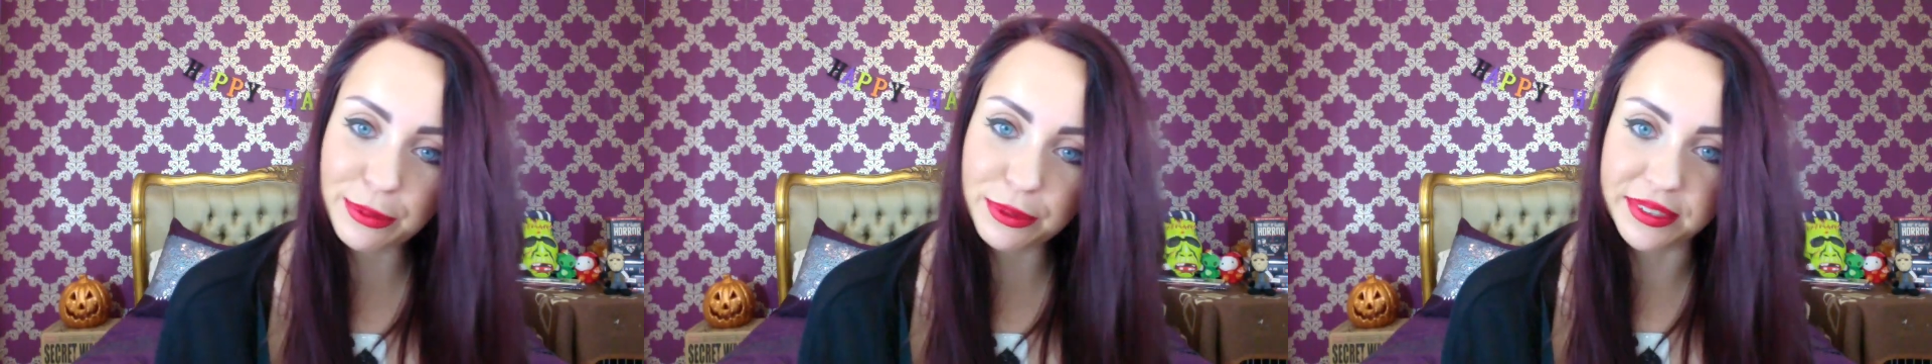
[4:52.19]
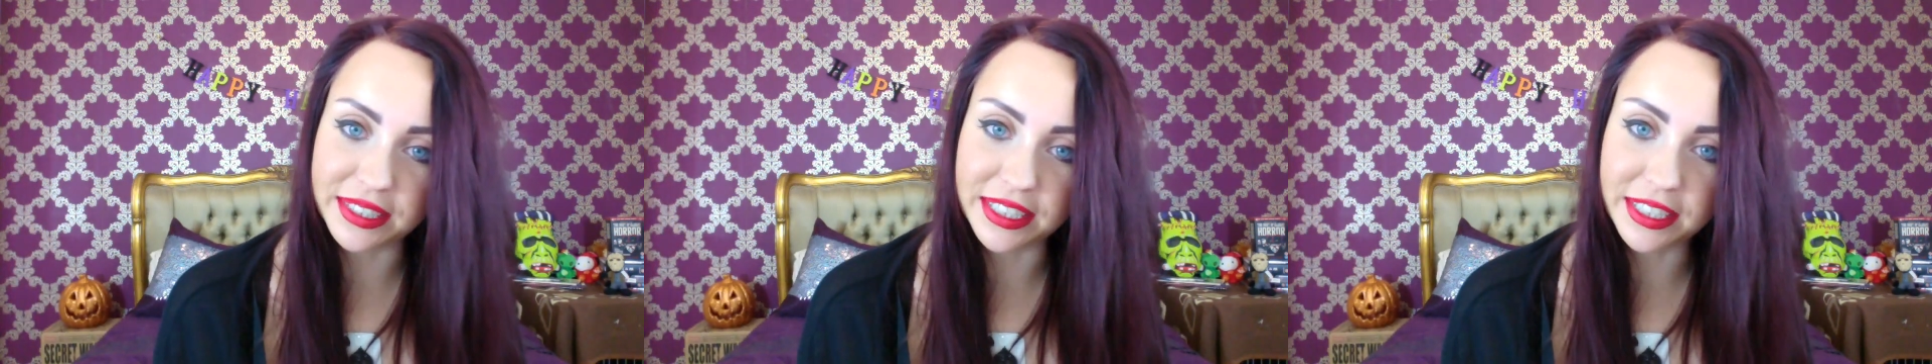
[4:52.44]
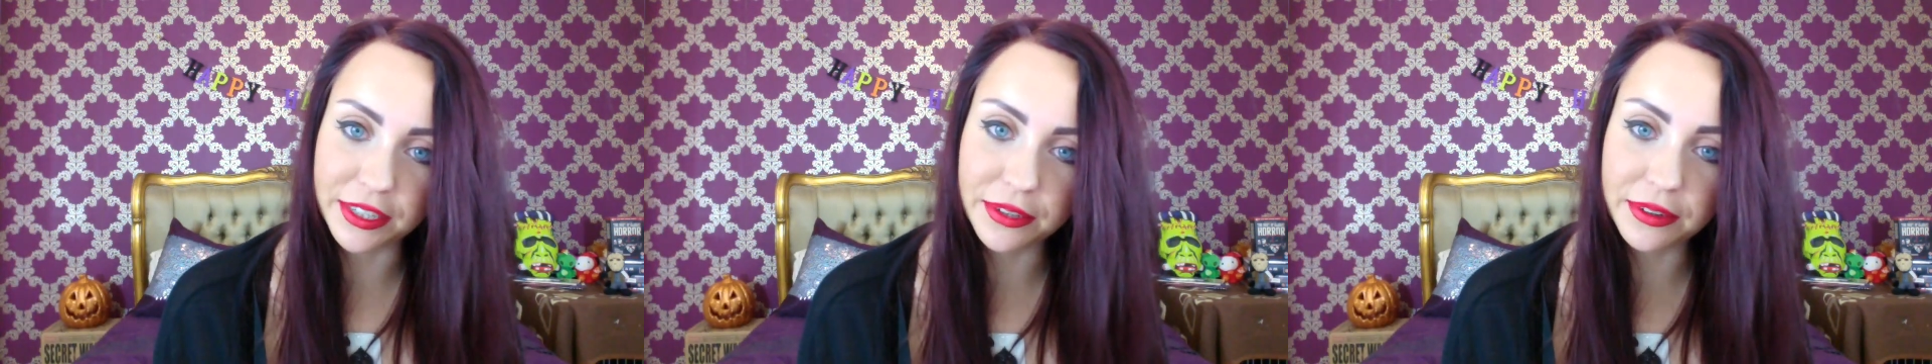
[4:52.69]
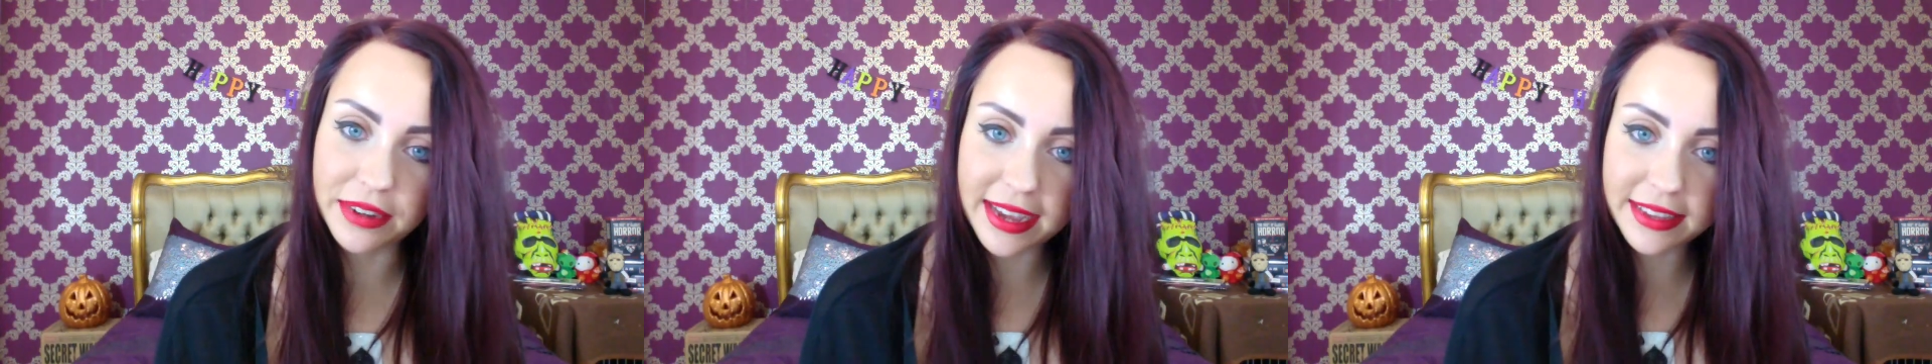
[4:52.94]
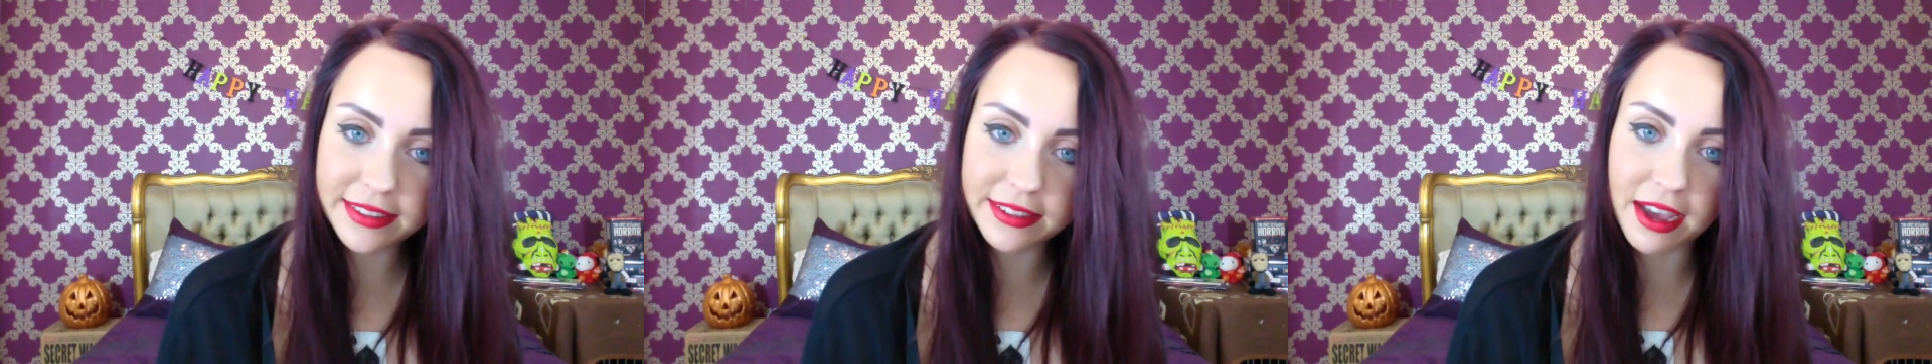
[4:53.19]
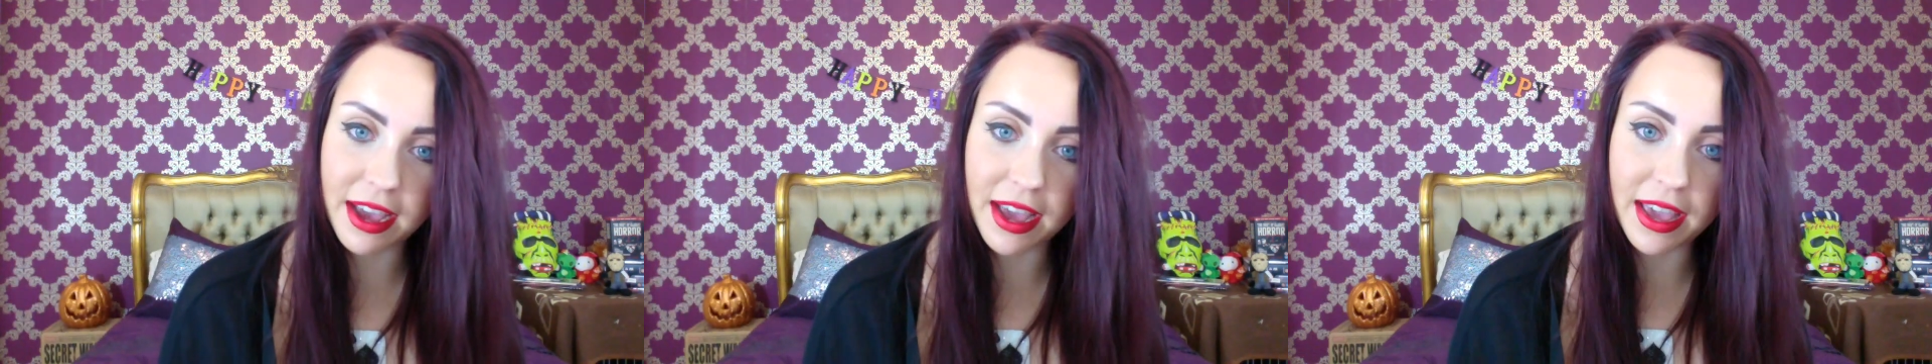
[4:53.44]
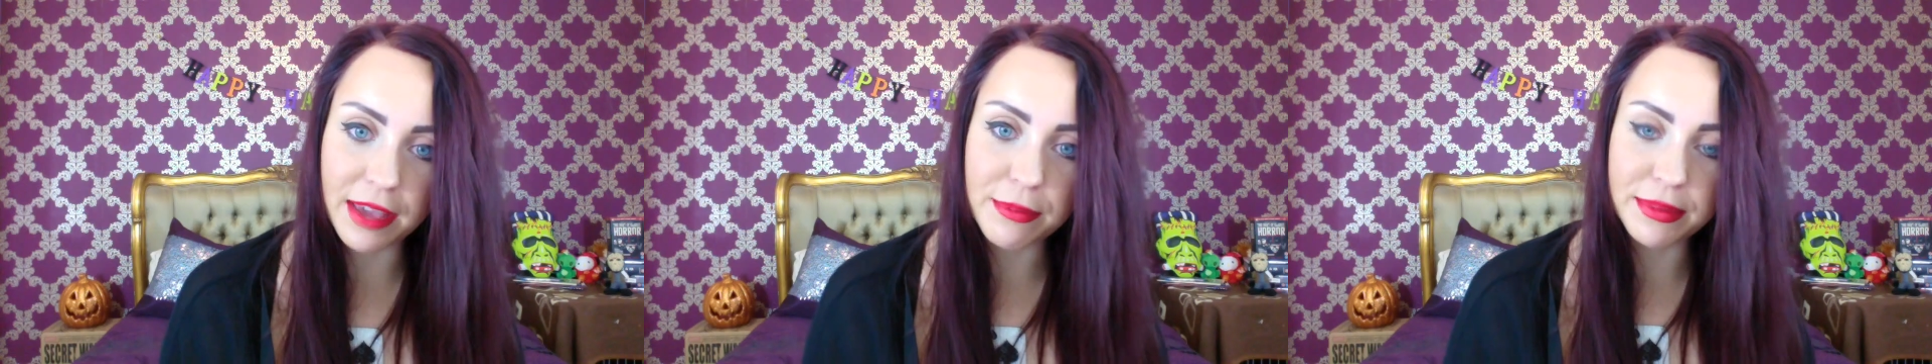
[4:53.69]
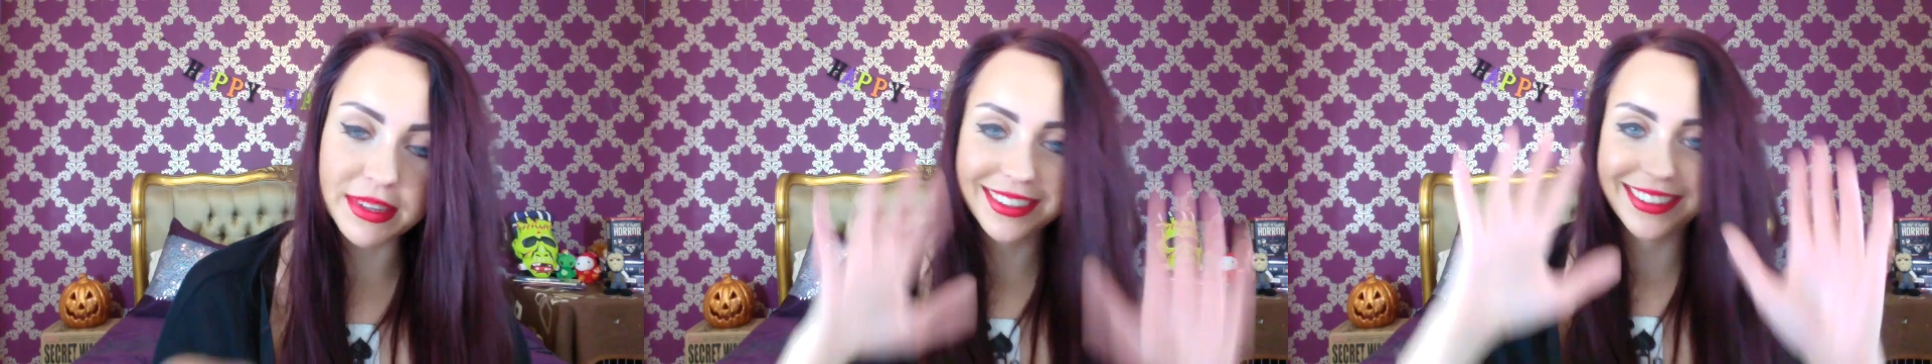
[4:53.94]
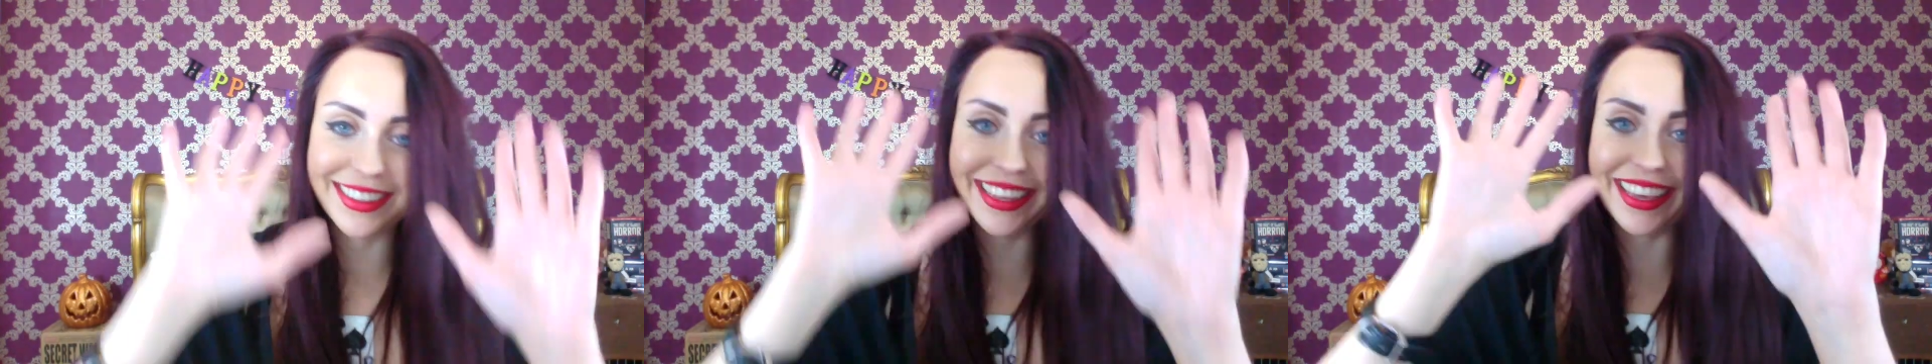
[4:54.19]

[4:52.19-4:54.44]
will see you next time. See